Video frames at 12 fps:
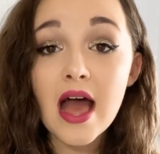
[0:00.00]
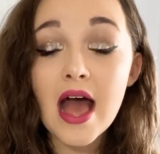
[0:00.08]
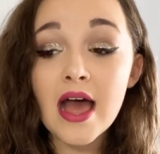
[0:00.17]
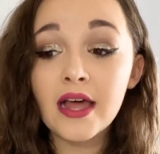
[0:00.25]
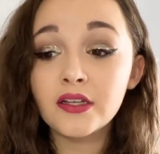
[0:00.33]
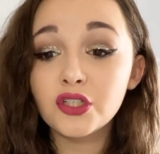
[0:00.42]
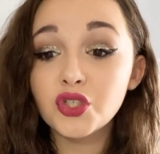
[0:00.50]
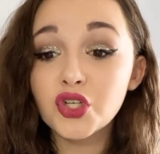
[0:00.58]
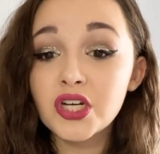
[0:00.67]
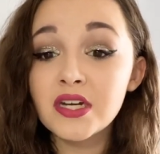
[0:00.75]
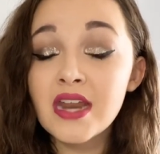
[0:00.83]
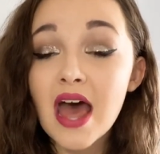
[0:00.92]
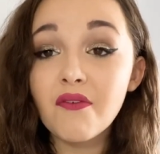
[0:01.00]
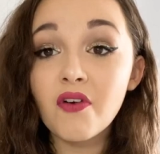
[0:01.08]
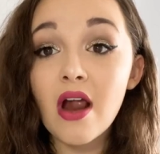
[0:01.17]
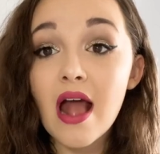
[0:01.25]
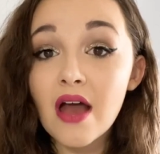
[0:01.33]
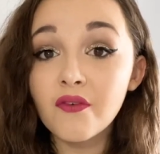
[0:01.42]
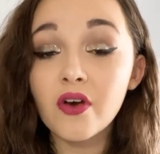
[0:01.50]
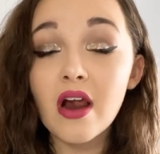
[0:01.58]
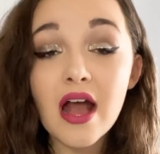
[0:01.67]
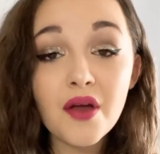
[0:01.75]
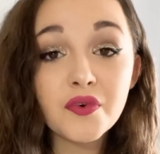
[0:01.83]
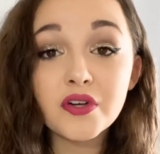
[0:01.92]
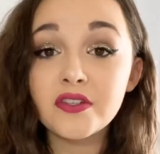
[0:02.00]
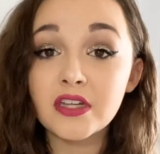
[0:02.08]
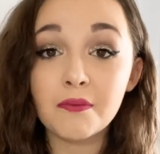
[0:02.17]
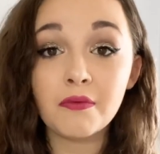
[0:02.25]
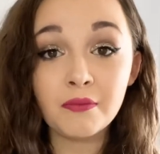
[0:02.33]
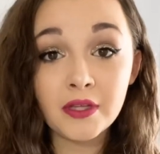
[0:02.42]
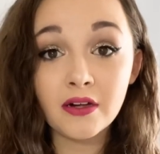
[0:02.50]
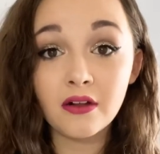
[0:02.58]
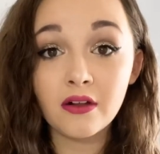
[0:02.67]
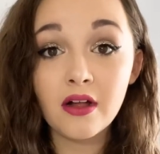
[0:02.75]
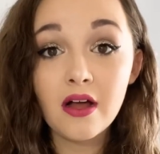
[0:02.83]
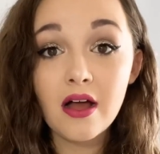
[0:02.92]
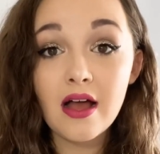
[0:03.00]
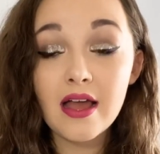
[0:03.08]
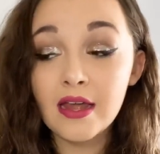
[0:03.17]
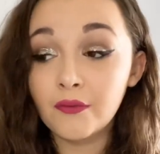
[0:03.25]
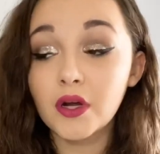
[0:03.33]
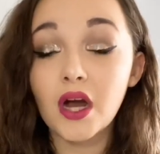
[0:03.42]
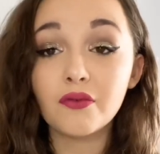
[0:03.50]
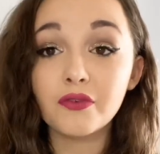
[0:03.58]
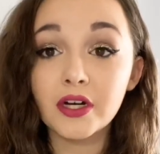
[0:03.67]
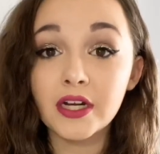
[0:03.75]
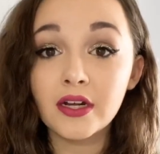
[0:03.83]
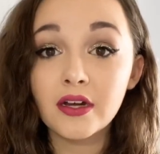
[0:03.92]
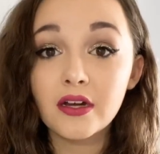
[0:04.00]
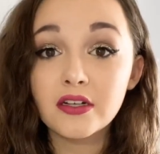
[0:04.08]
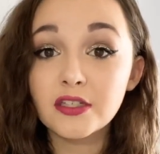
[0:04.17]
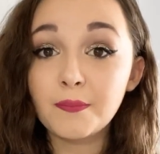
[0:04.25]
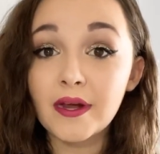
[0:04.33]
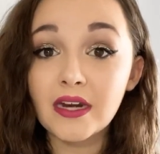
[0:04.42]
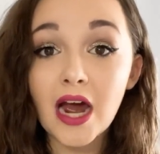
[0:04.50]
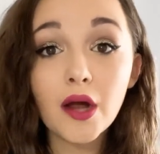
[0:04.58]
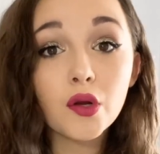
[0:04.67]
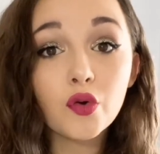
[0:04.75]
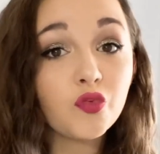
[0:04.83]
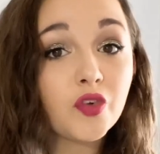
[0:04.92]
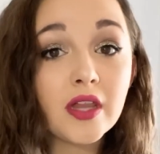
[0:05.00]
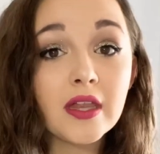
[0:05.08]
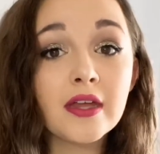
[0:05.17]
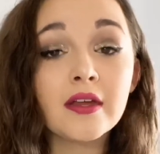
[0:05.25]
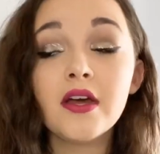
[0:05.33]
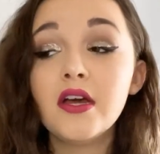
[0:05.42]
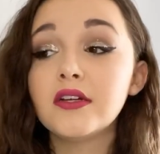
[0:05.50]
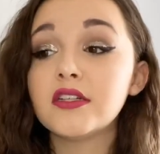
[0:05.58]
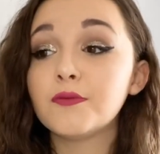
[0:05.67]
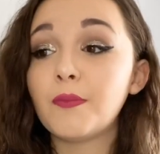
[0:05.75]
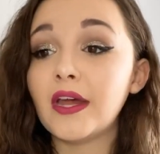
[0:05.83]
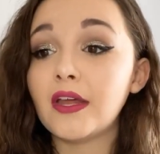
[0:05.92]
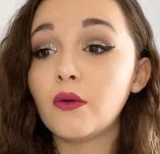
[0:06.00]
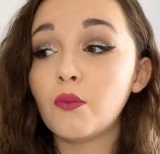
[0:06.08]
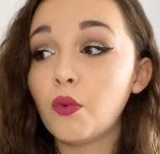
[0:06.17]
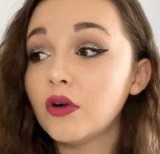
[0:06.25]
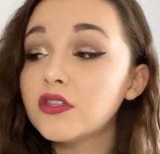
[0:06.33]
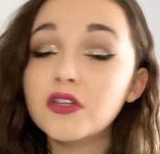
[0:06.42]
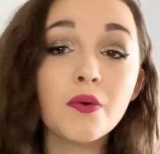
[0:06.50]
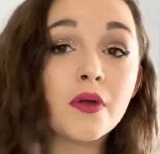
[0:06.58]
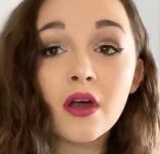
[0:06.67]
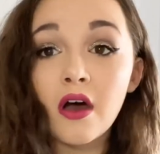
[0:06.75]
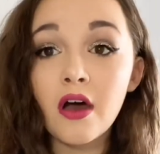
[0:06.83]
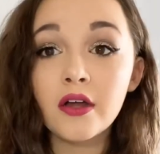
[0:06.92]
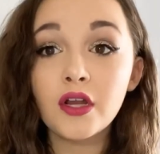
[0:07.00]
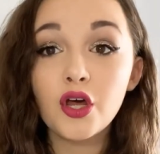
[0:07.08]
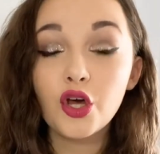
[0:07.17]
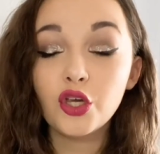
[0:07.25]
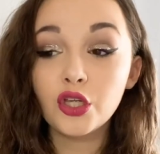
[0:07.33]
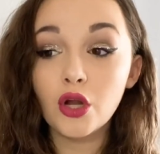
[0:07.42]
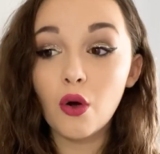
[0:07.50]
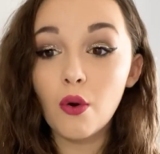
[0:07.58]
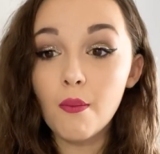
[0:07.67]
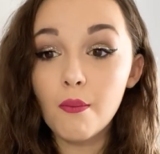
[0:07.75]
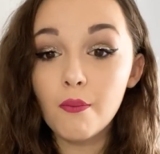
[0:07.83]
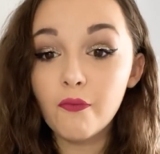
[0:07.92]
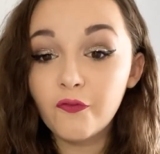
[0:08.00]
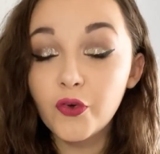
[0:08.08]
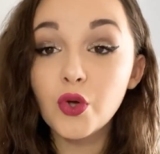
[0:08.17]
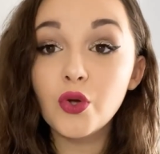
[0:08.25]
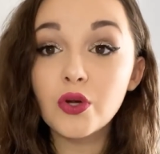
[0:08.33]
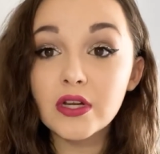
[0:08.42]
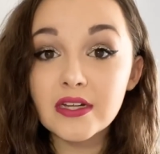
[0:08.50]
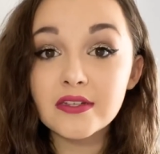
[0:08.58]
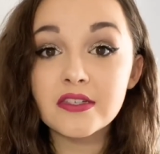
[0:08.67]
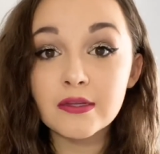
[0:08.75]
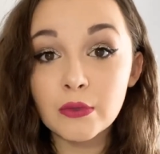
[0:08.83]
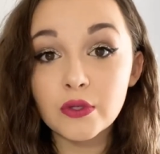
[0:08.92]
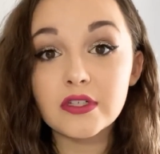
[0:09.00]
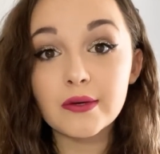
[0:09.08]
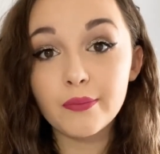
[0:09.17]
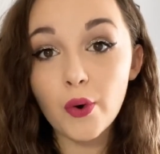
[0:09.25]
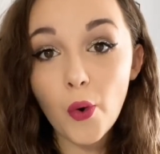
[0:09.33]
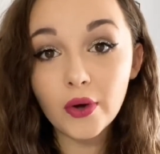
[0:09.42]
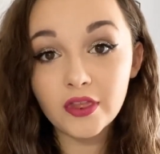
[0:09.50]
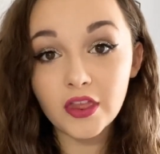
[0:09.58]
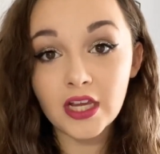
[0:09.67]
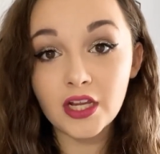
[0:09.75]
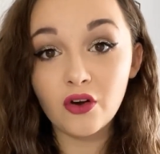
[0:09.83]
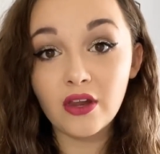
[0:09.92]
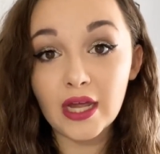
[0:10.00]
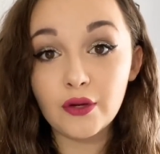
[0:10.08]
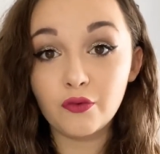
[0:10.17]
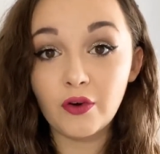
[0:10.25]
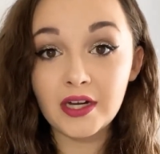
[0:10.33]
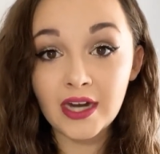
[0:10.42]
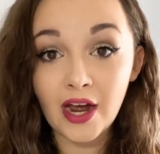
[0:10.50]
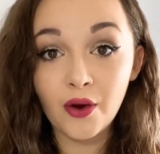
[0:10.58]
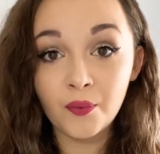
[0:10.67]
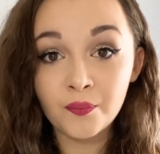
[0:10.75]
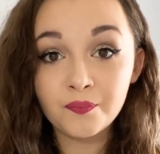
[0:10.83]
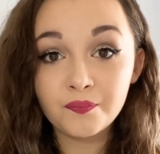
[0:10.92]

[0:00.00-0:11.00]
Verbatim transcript: And you should never, ever, ever skip a meal in recovery despite how you're feeling, despite what's going on, you know, food is the most important thing in your life right now.